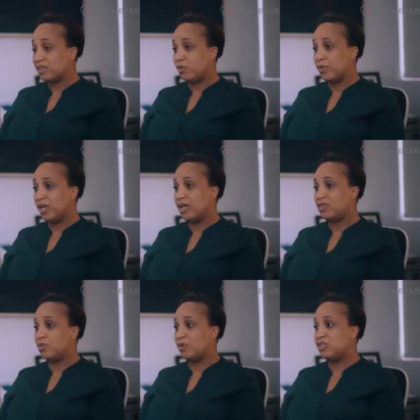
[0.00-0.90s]
herself
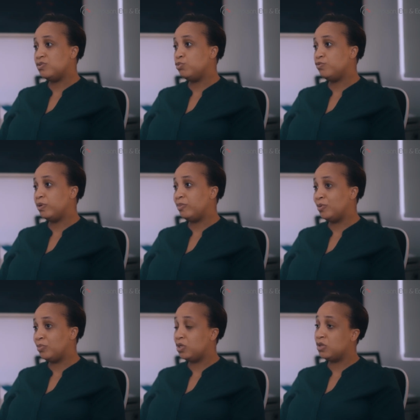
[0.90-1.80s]
in
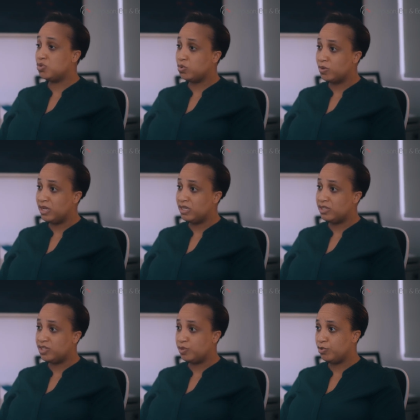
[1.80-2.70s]
organizational
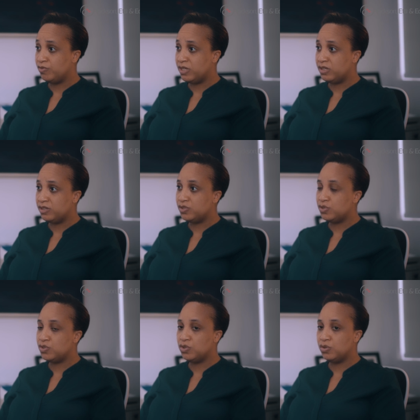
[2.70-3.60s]
management and
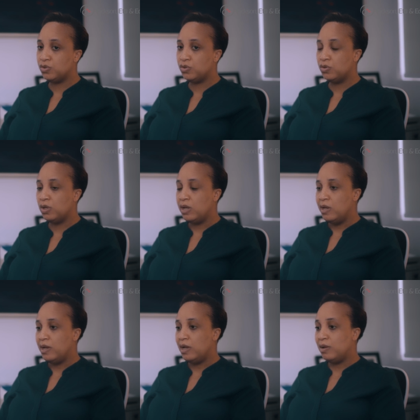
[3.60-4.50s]
transformation.
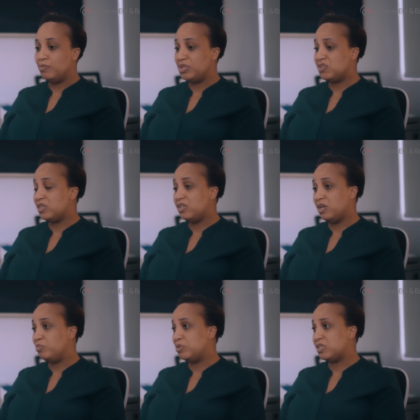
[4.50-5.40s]
As
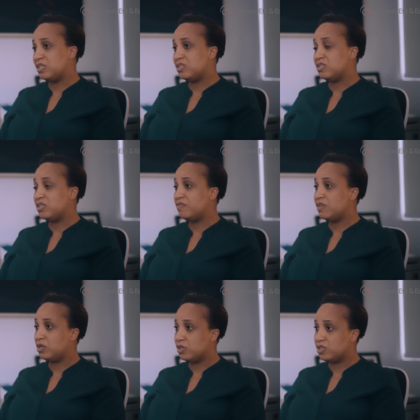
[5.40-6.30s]
a successful
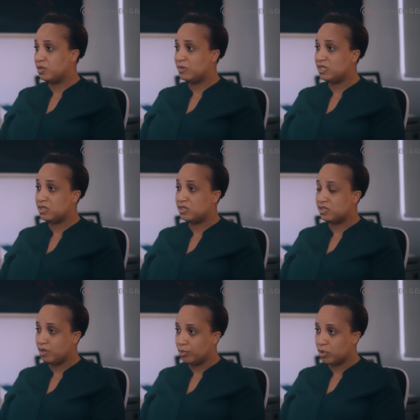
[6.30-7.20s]
entrepreneur,
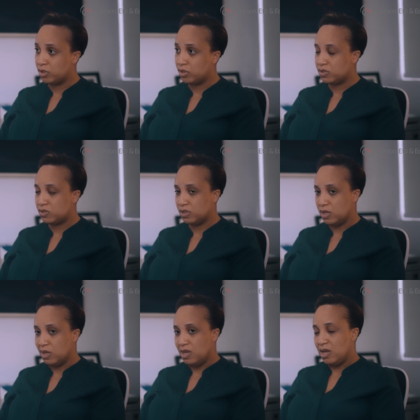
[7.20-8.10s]
she has helped
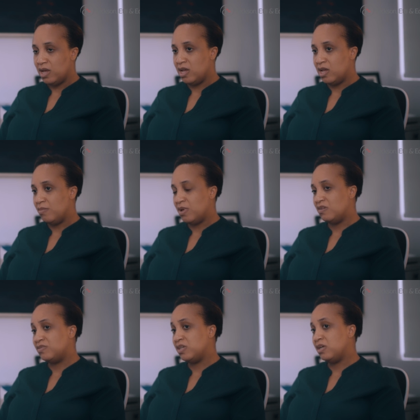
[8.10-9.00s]
thousands of
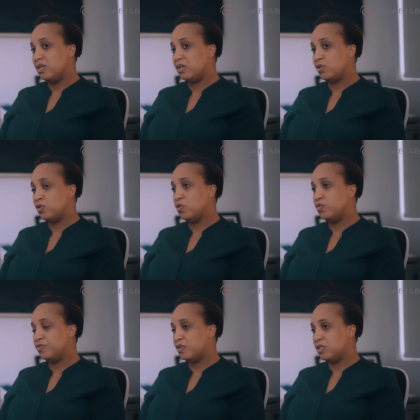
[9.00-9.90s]
startups and existing
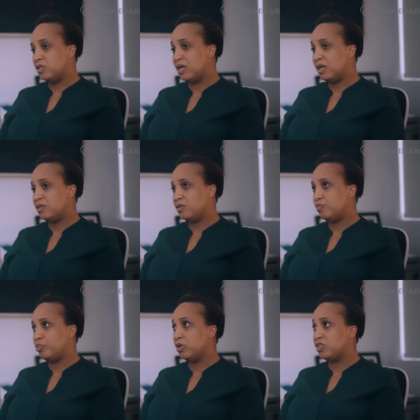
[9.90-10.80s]
businesses in
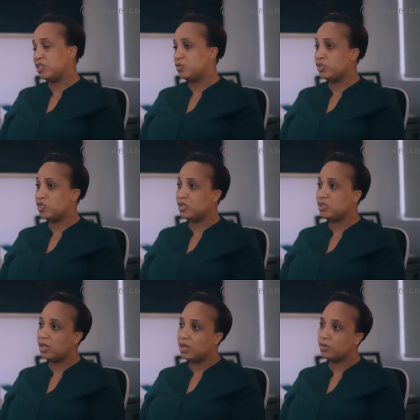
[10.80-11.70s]
their growth journey
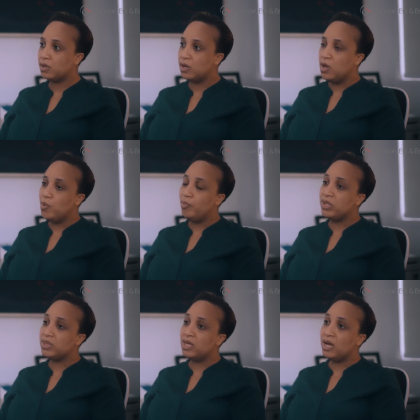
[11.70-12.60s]
all
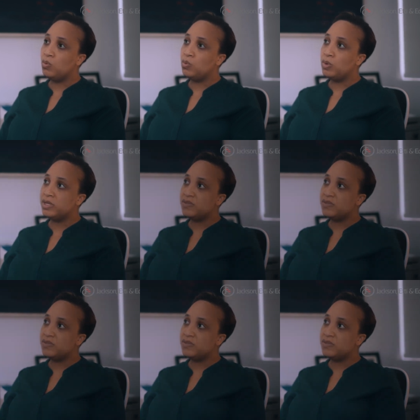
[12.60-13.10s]
across Africa.